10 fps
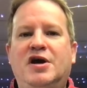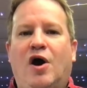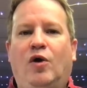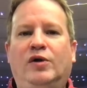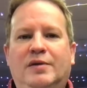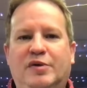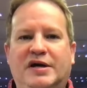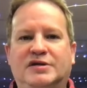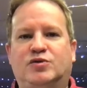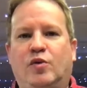only
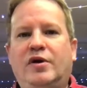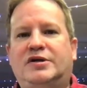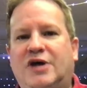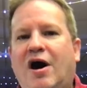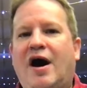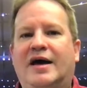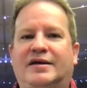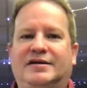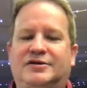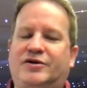because we're taught
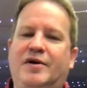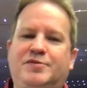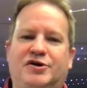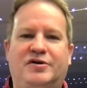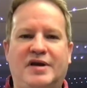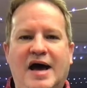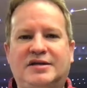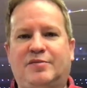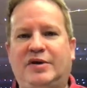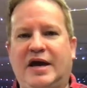in Scripture not
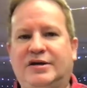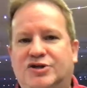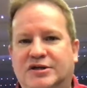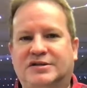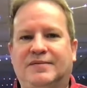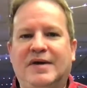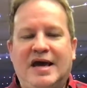to be anxious,